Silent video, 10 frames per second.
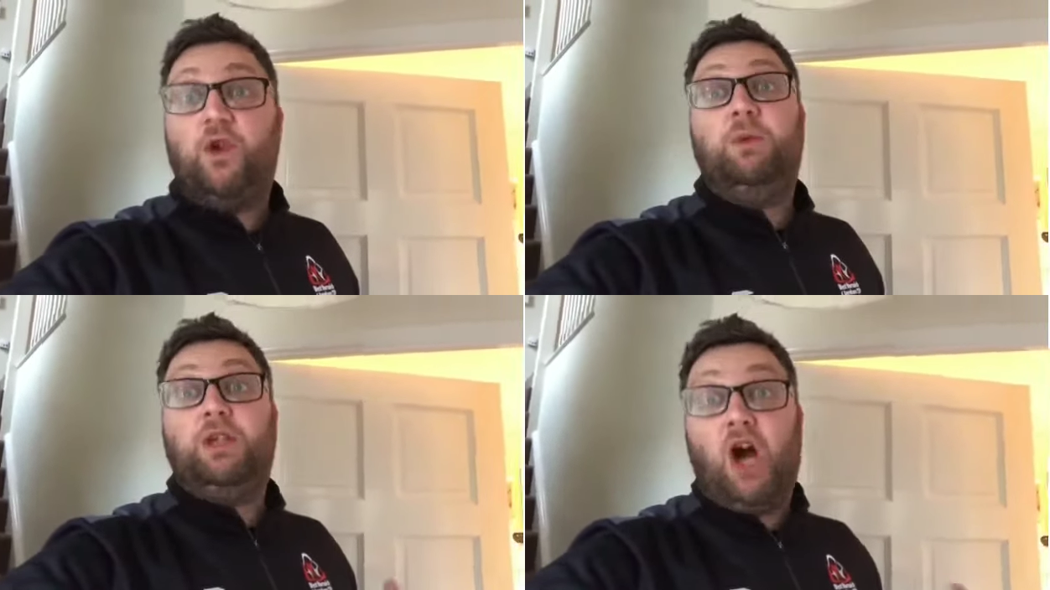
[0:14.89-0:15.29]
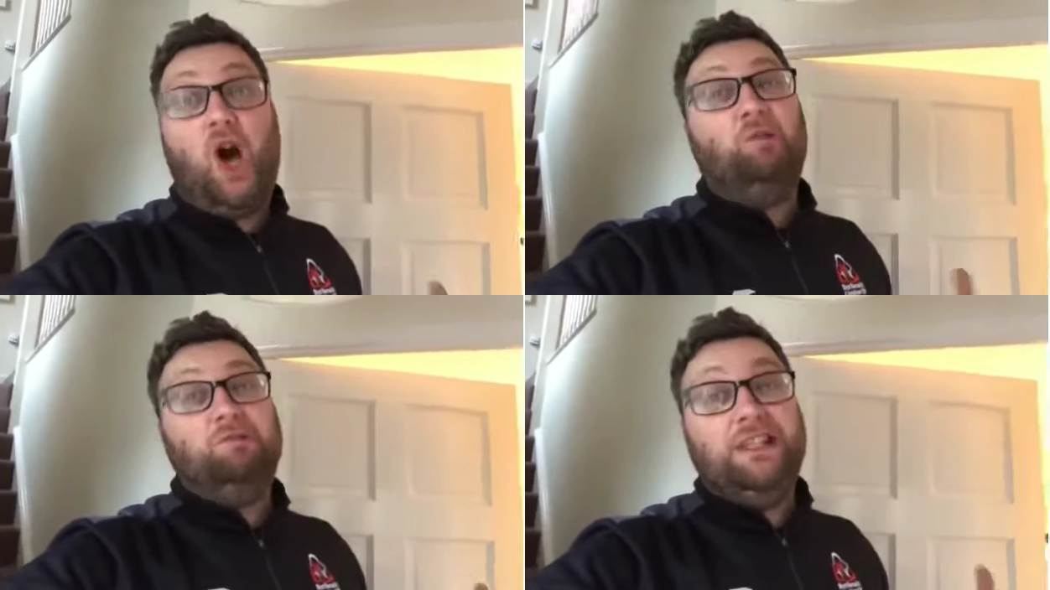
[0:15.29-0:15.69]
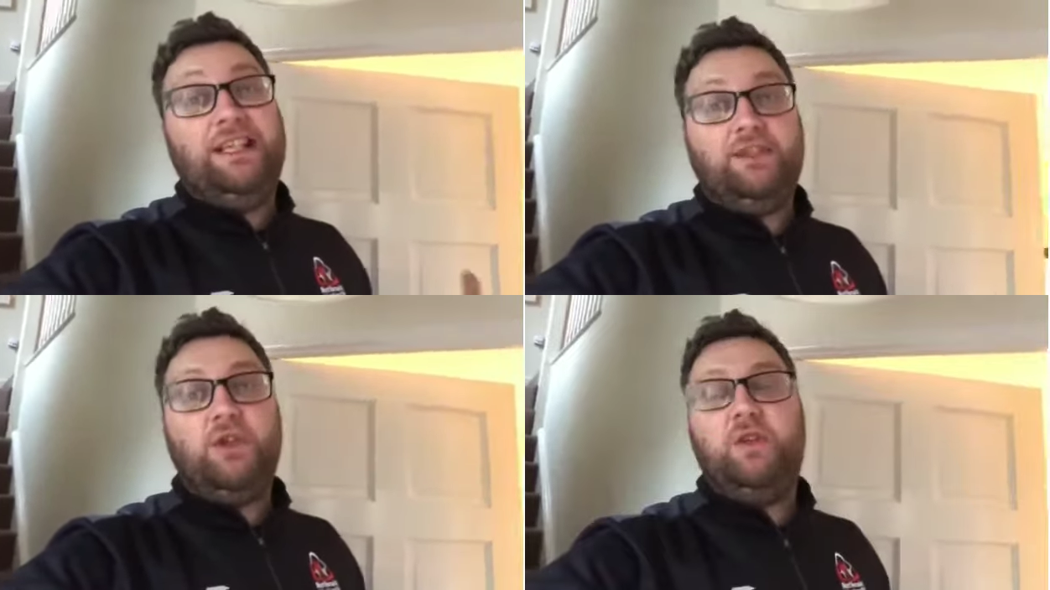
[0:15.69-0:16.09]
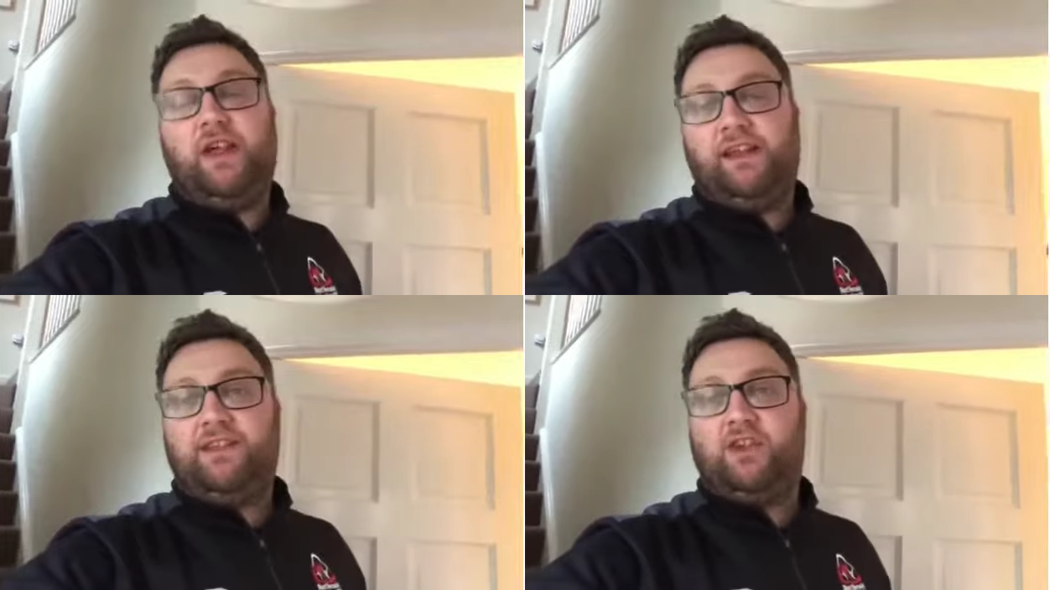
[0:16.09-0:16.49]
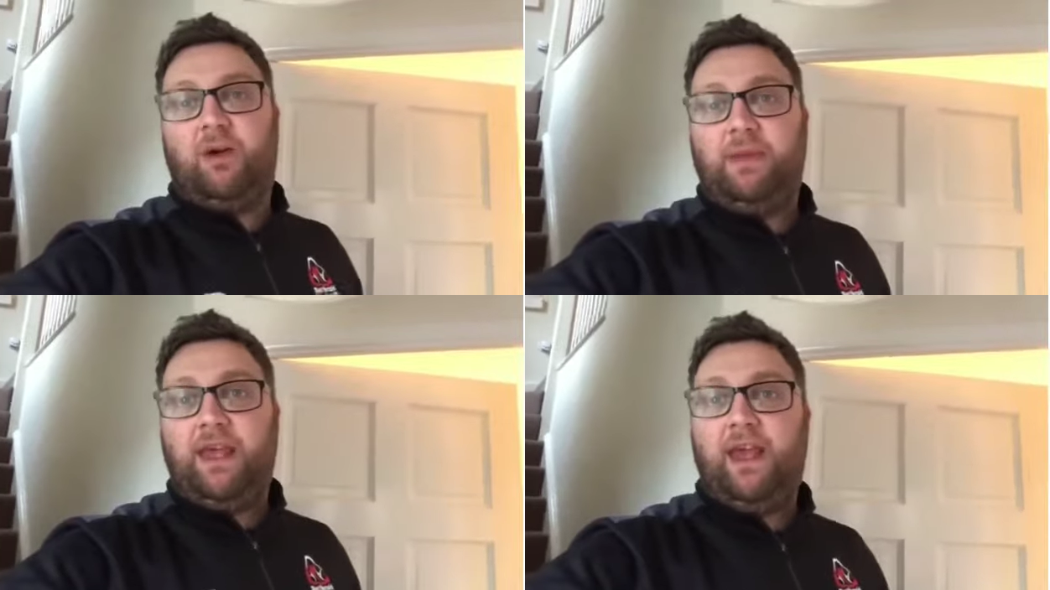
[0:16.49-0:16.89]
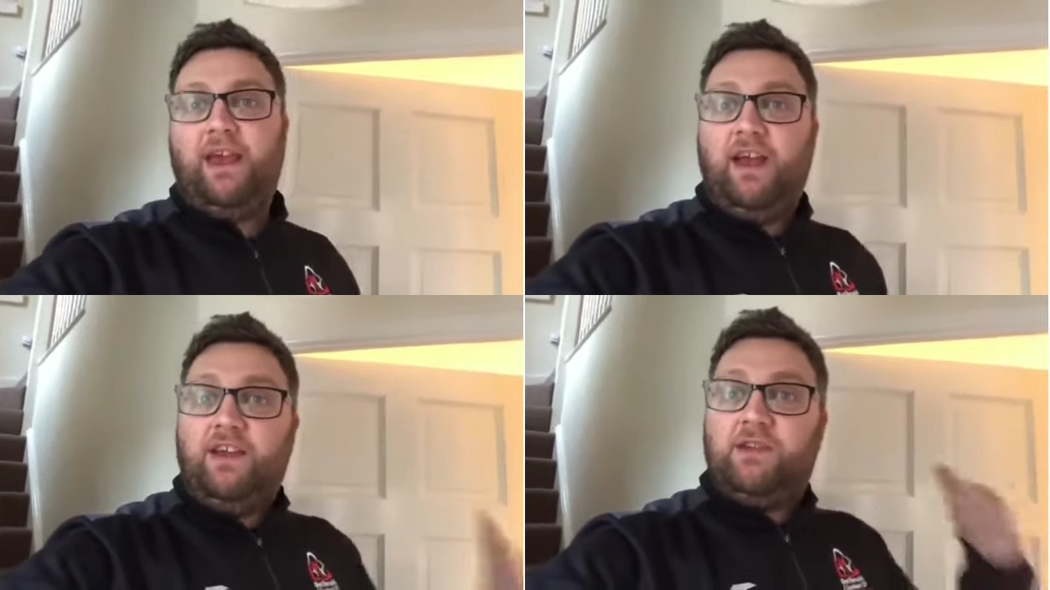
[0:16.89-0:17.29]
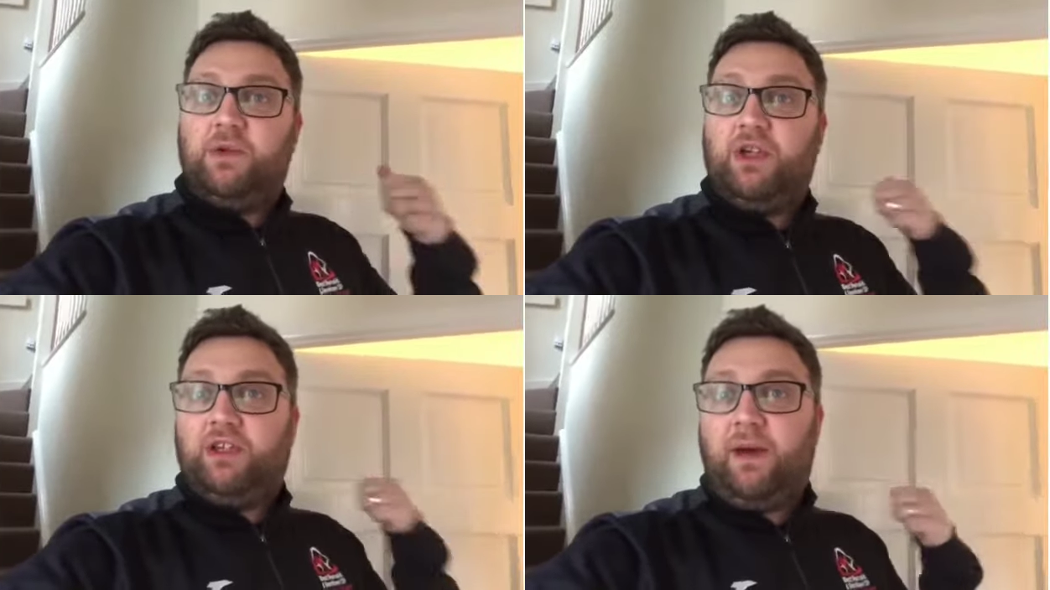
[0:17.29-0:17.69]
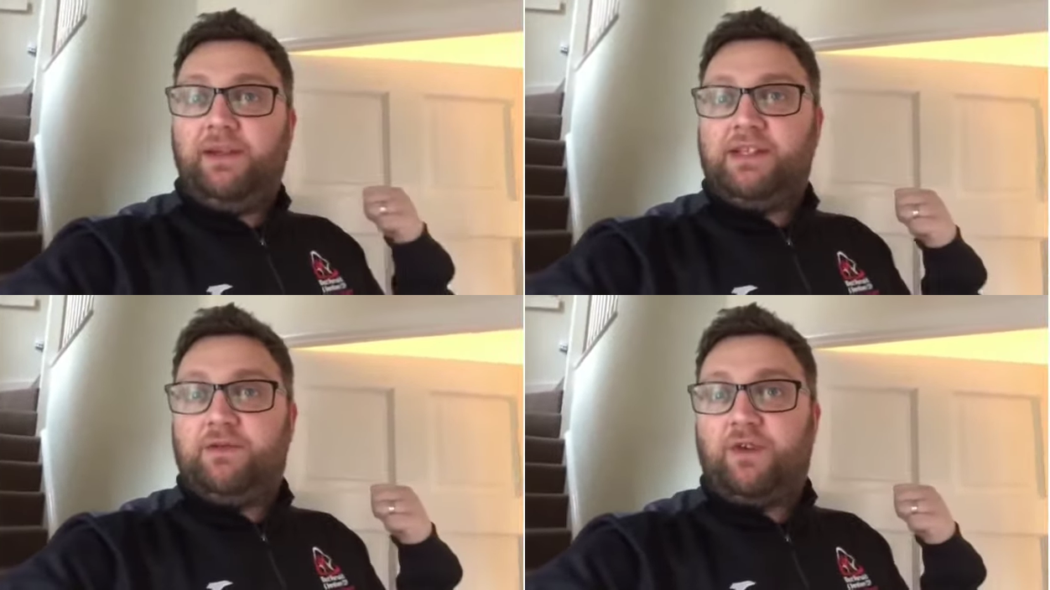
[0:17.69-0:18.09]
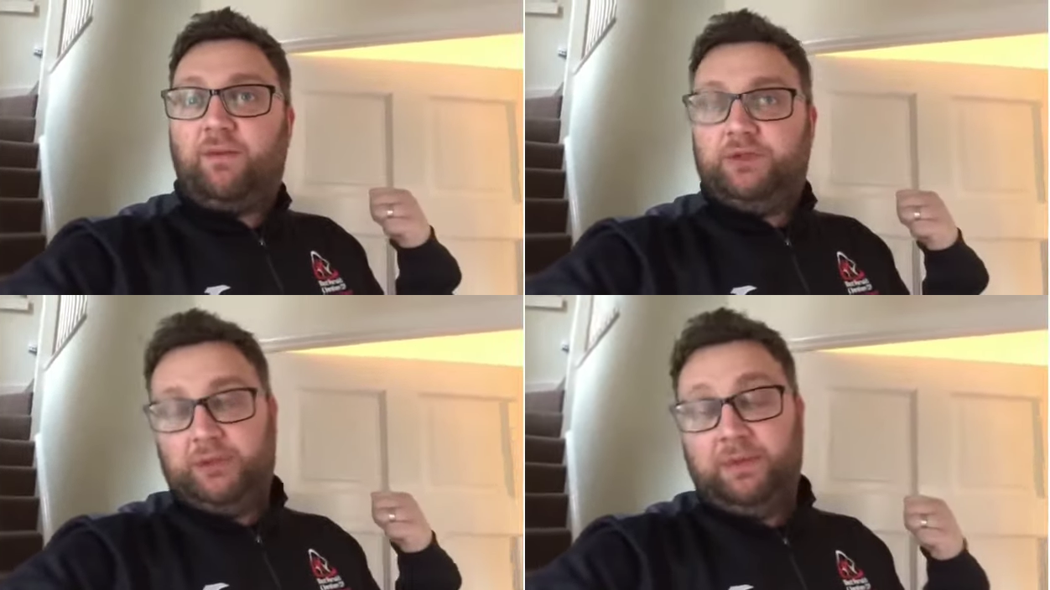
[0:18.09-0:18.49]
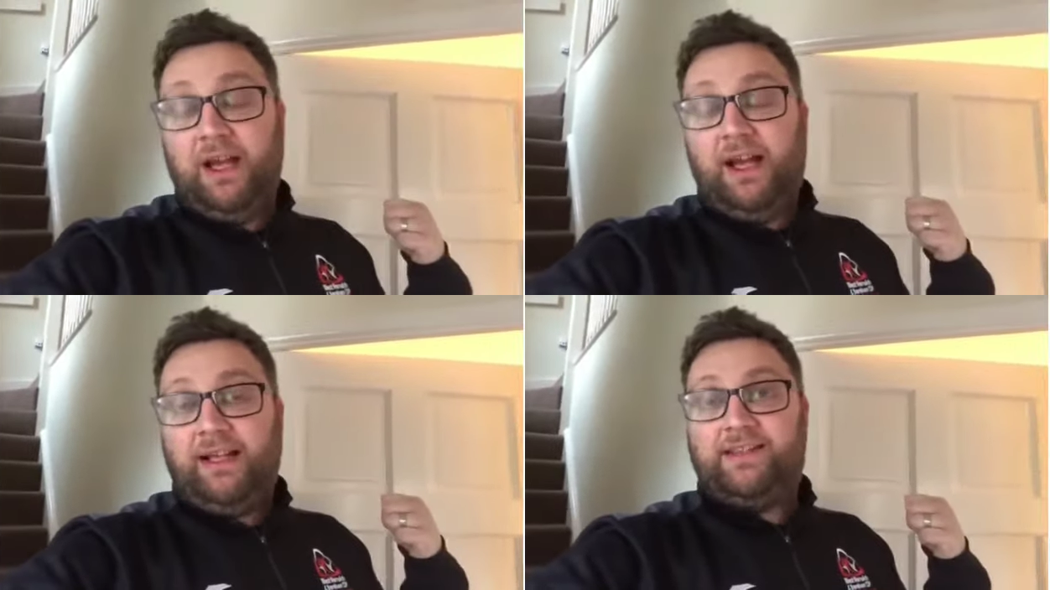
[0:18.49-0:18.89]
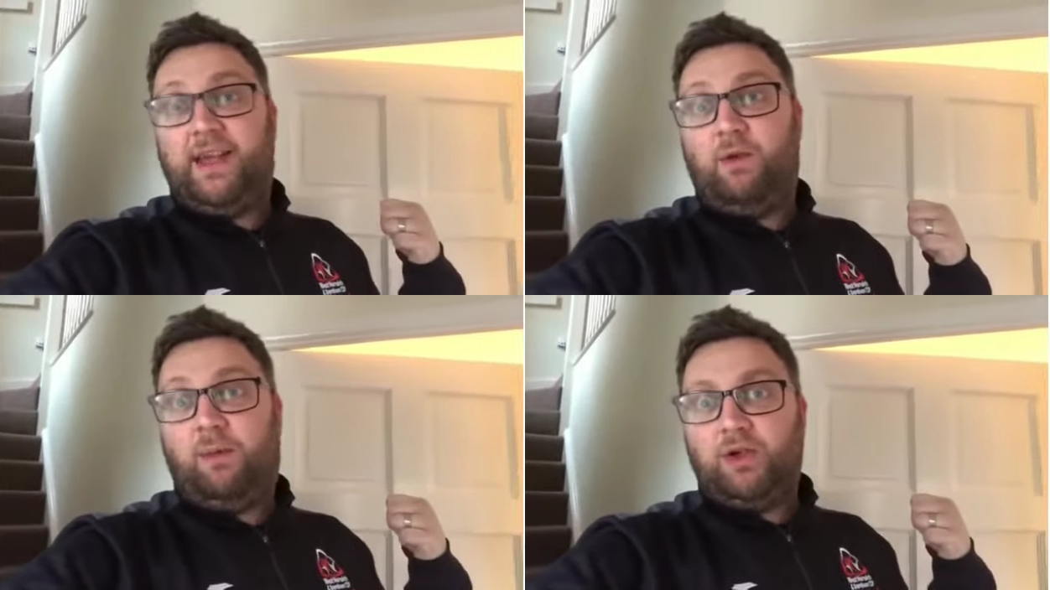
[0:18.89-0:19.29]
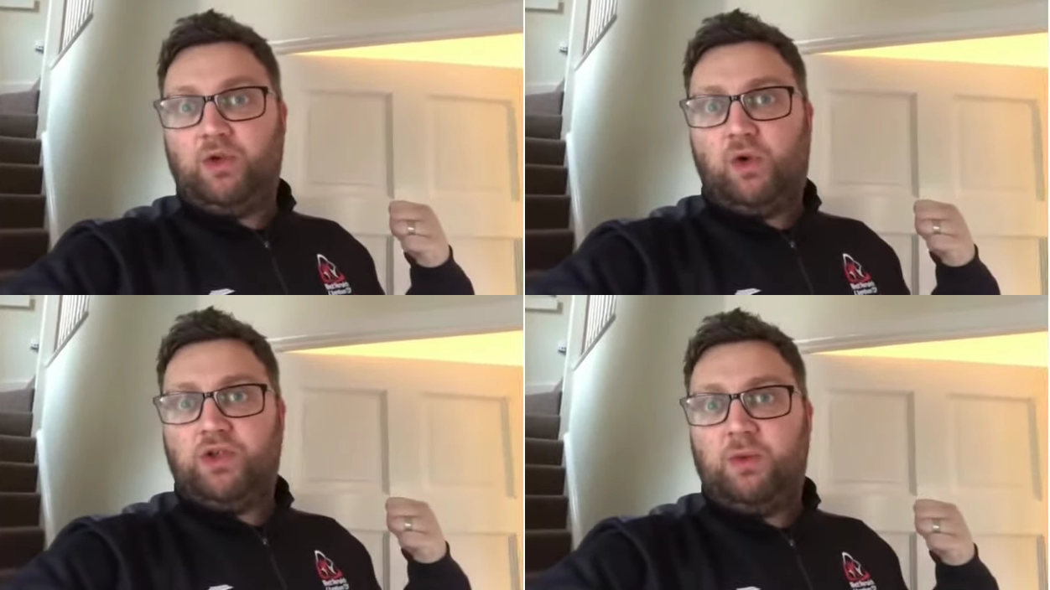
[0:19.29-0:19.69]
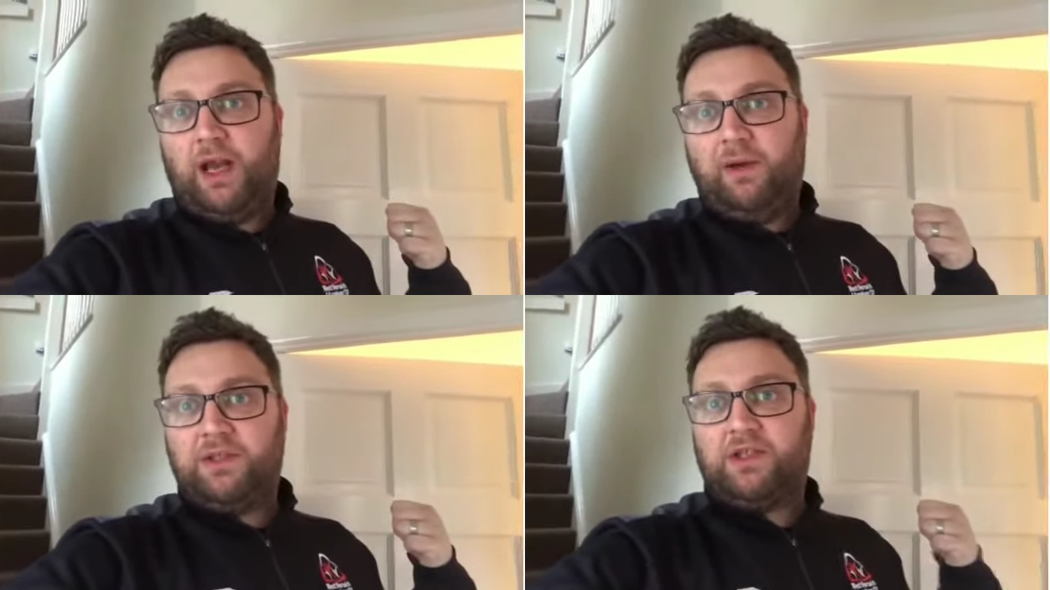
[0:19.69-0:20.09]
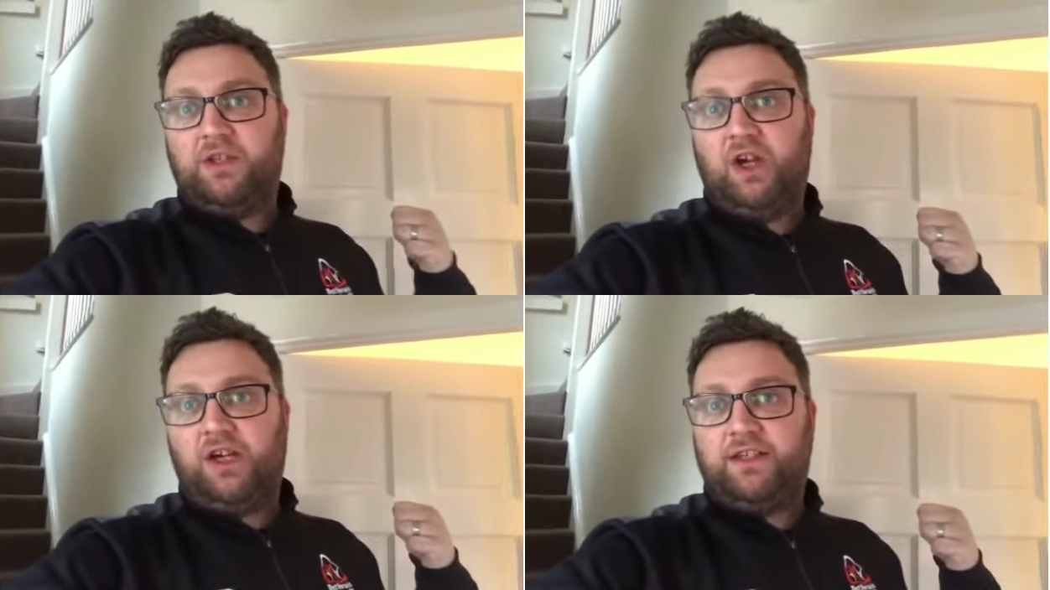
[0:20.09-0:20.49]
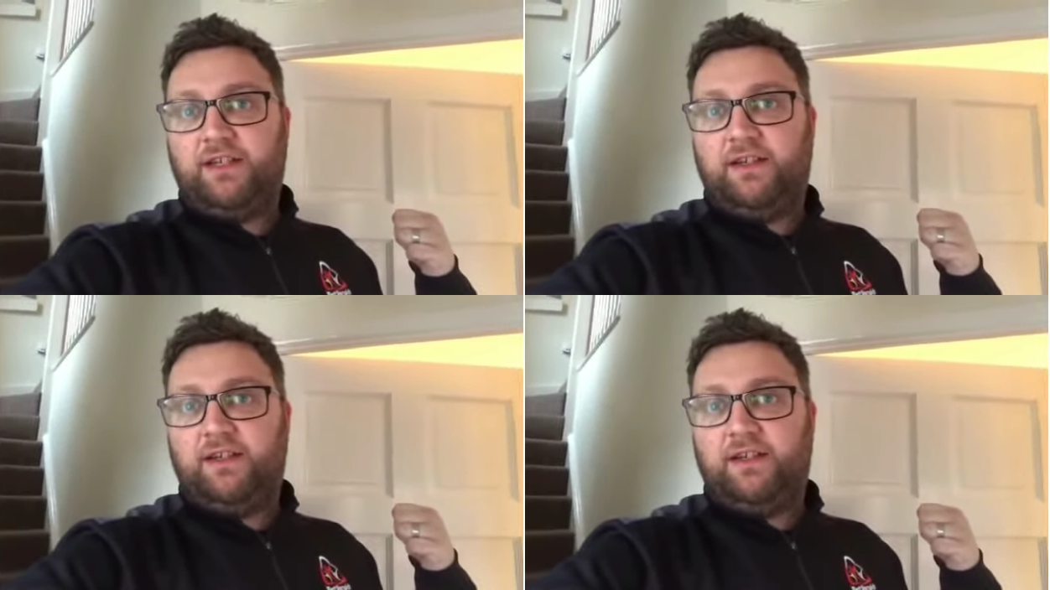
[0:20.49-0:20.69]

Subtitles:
We can't really do that this time of year, so we're going to go into the front room and see what my daughter Willow has concocted.